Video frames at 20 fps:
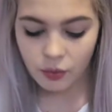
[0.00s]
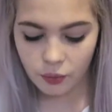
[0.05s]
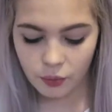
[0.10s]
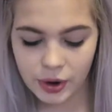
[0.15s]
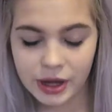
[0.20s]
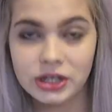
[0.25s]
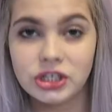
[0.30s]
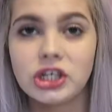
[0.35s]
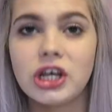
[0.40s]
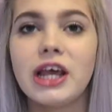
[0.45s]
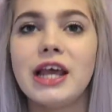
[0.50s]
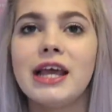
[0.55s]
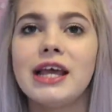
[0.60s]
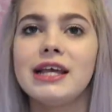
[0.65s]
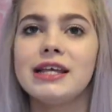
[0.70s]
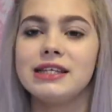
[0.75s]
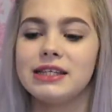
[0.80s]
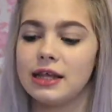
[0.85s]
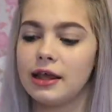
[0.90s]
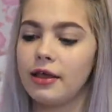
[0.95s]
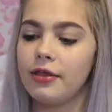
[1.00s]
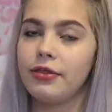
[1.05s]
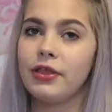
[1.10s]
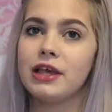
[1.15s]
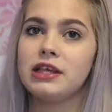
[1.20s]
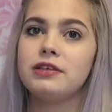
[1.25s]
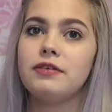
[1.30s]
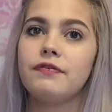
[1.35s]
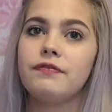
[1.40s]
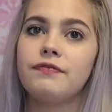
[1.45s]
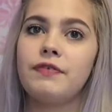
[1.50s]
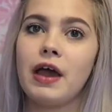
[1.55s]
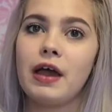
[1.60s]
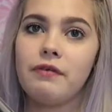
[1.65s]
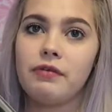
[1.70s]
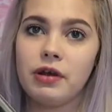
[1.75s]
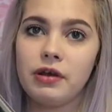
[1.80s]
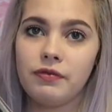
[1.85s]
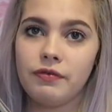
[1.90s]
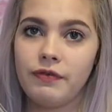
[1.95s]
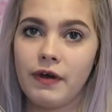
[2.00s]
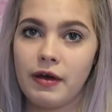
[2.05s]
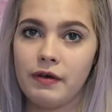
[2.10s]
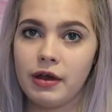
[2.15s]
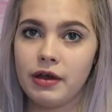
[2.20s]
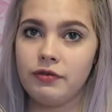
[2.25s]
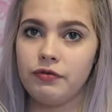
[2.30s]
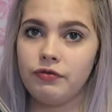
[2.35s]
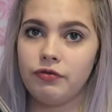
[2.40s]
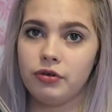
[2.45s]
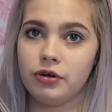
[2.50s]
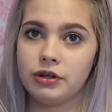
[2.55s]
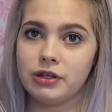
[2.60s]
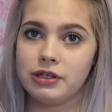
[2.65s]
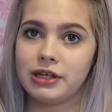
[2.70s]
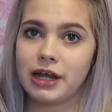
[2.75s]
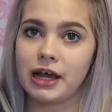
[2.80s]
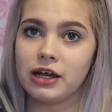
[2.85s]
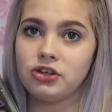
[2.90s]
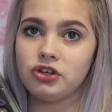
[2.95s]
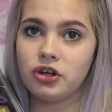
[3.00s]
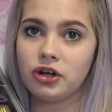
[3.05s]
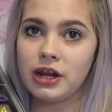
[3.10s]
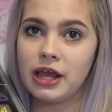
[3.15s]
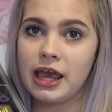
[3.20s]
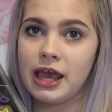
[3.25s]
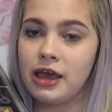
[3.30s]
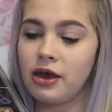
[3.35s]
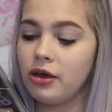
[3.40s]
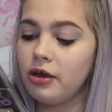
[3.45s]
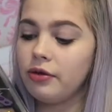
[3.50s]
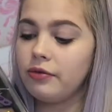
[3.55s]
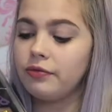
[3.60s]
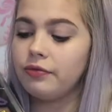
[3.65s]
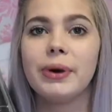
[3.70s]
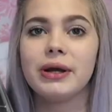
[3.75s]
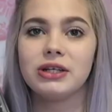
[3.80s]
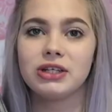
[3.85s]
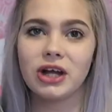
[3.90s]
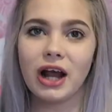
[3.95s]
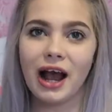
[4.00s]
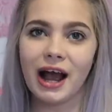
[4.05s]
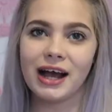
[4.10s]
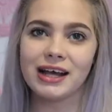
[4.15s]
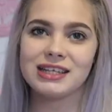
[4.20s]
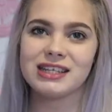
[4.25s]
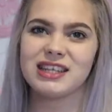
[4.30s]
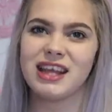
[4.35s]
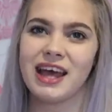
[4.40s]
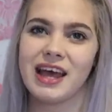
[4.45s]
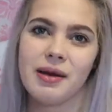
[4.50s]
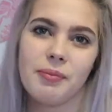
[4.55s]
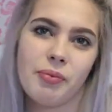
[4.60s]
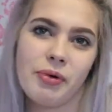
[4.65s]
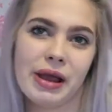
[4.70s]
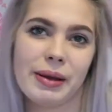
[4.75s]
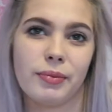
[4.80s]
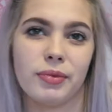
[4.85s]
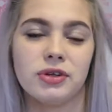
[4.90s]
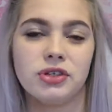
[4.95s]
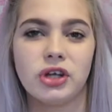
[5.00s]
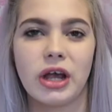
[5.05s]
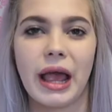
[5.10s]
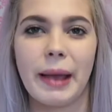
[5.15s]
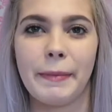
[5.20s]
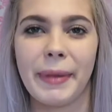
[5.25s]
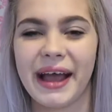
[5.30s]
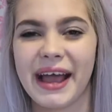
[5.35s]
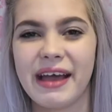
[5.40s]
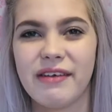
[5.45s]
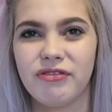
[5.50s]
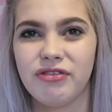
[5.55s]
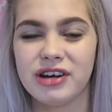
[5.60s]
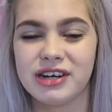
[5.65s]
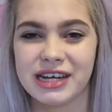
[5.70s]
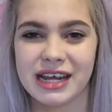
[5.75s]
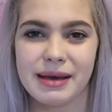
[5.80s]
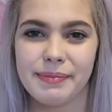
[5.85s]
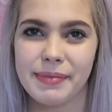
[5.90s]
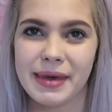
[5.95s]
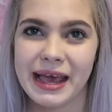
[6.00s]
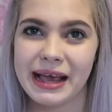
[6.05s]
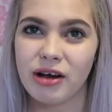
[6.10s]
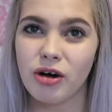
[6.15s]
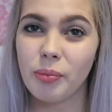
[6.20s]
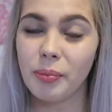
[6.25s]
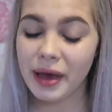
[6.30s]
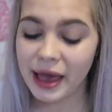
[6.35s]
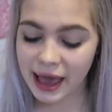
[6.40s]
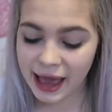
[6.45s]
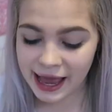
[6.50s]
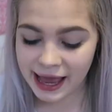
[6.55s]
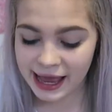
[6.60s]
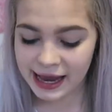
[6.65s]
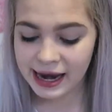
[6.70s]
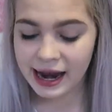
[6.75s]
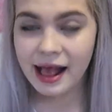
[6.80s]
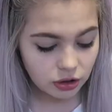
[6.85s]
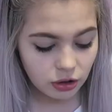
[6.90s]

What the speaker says: which is this very, very front section here, which has like pretty much my everyday makeup in.